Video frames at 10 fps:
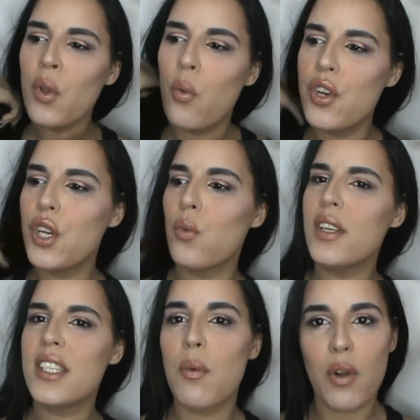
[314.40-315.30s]
when you're
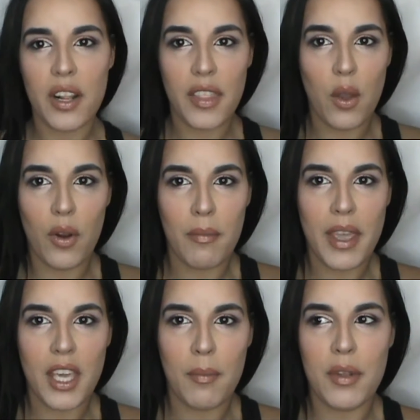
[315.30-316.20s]
with someone and they wear
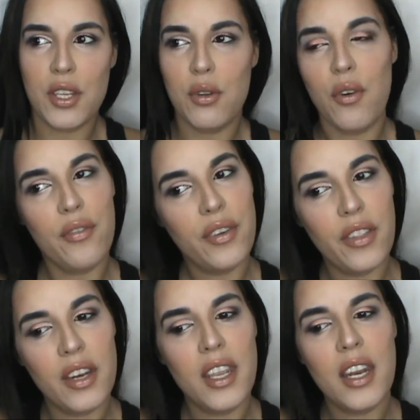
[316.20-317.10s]
makeup and you don't feel
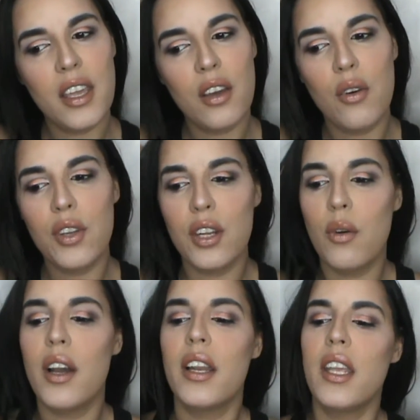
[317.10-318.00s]
they need it, go, you
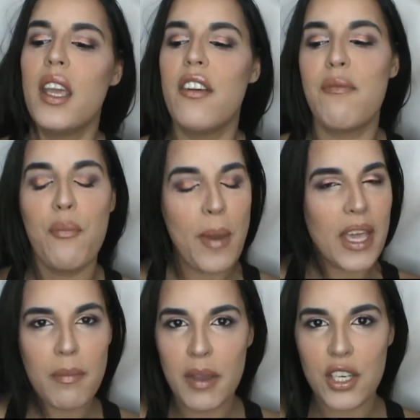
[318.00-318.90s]
know what, honey, if
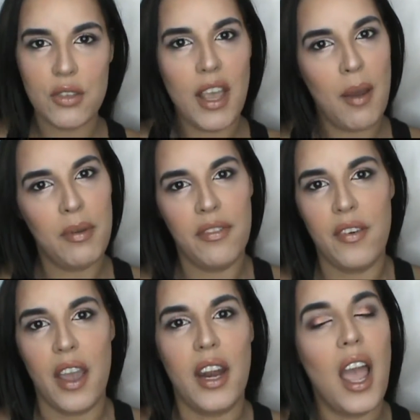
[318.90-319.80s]
makeup makes you happy,
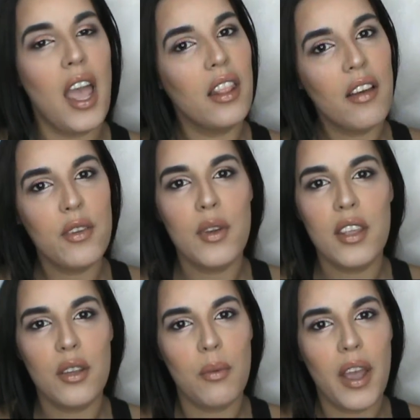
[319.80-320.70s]
fine. I love you
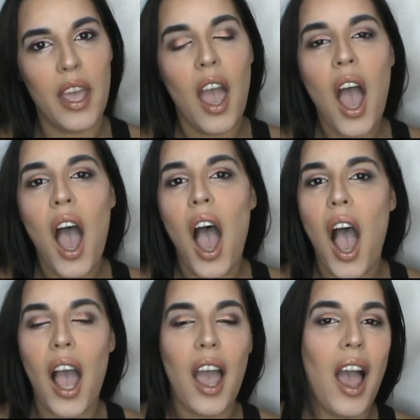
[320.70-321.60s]
either way.
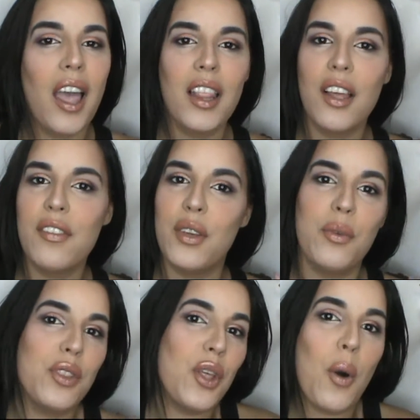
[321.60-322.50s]
I love you
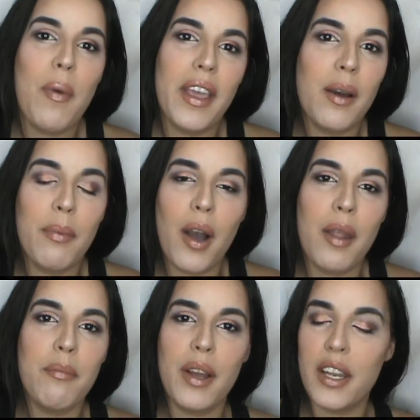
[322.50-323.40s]
with no makeup
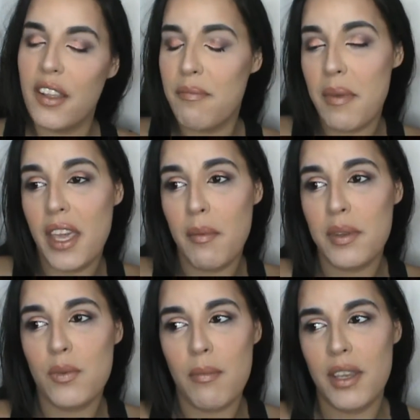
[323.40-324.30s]
on, but if makeup
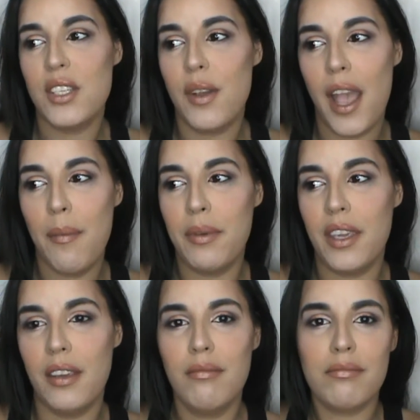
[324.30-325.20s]
is what makes you happy,